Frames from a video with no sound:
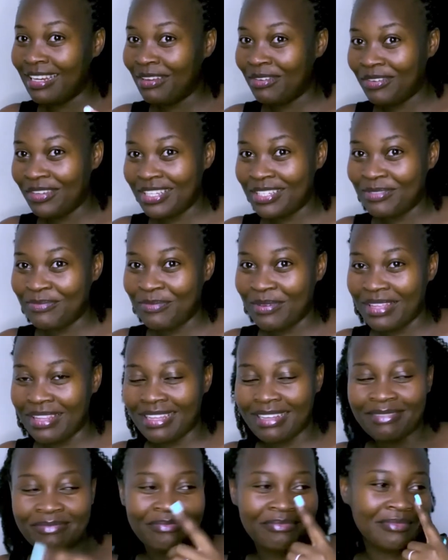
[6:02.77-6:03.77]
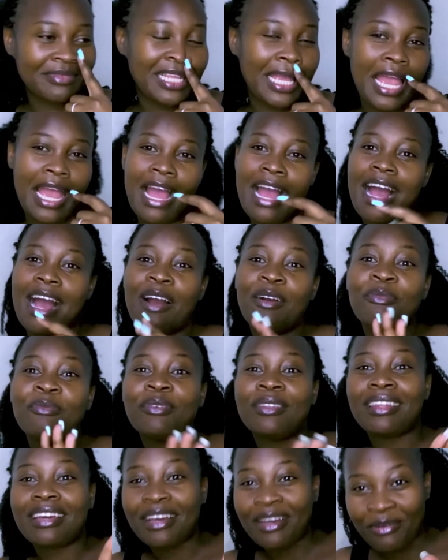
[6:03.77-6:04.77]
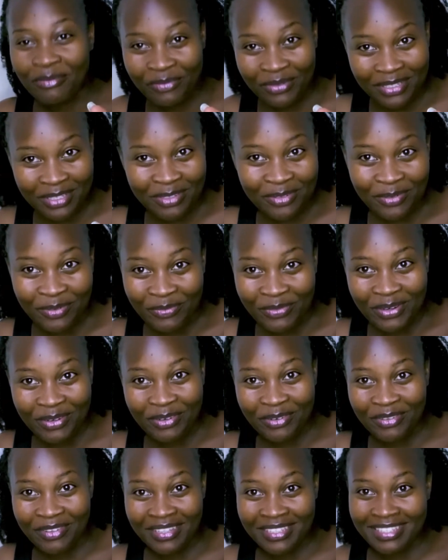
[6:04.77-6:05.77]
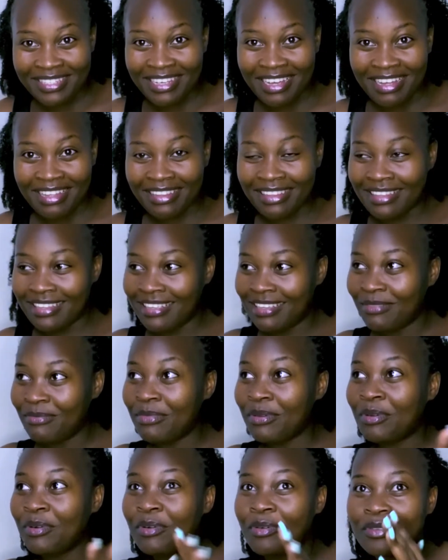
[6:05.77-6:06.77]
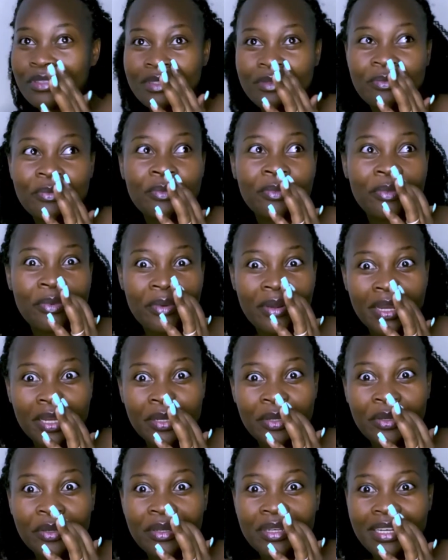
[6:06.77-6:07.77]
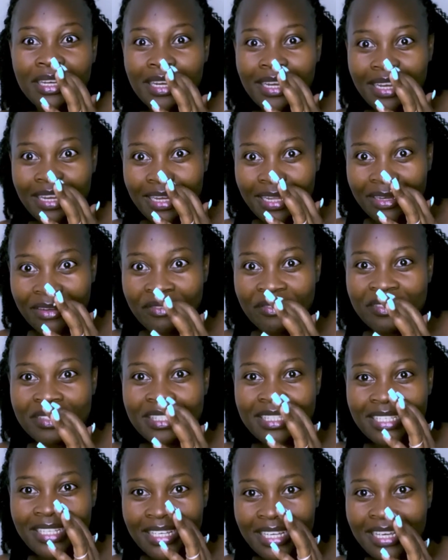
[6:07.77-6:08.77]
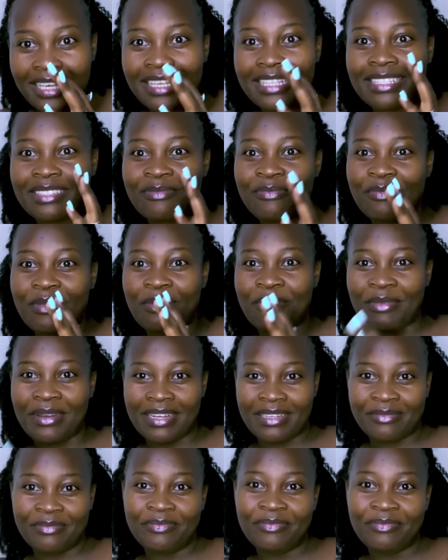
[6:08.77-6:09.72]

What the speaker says: now his mother, I'll be the happiest woman on this earth, because Brandon loves his mama.